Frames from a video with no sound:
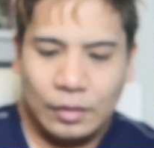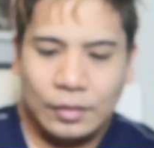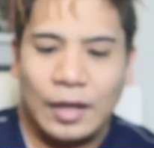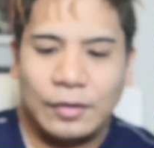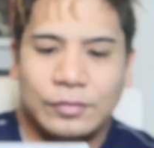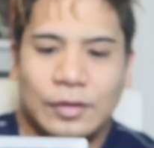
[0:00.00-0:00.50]

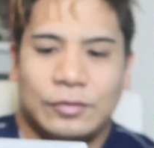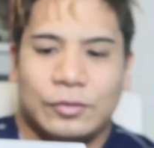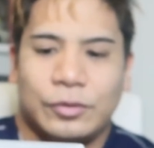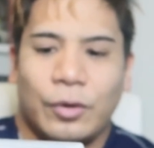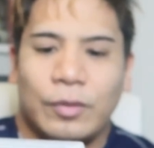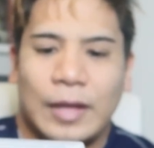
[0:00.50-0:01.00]
Next is
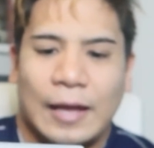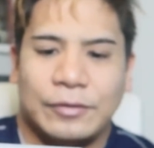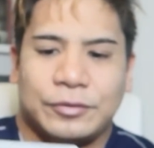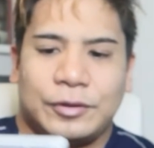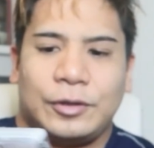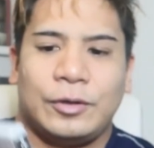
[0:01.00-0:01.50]
Grow
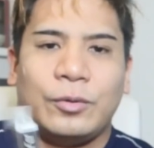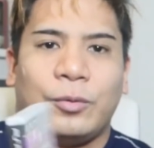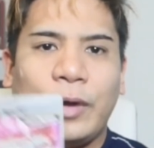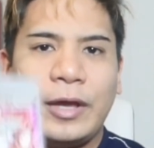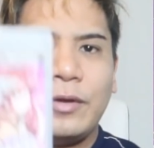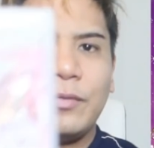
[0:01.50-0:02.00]
Lancer,
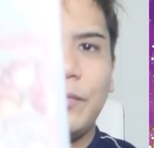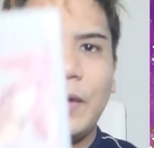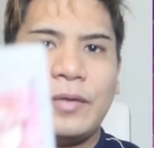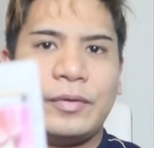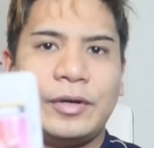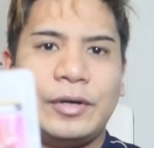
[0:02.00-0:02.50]

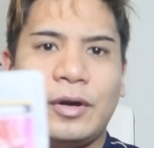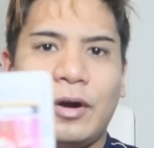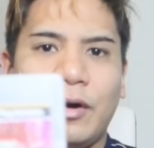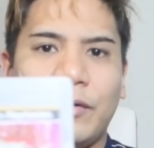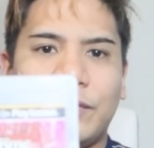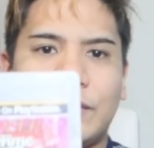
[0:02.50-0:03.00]
Wayfarer
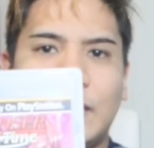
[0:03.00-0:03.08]
of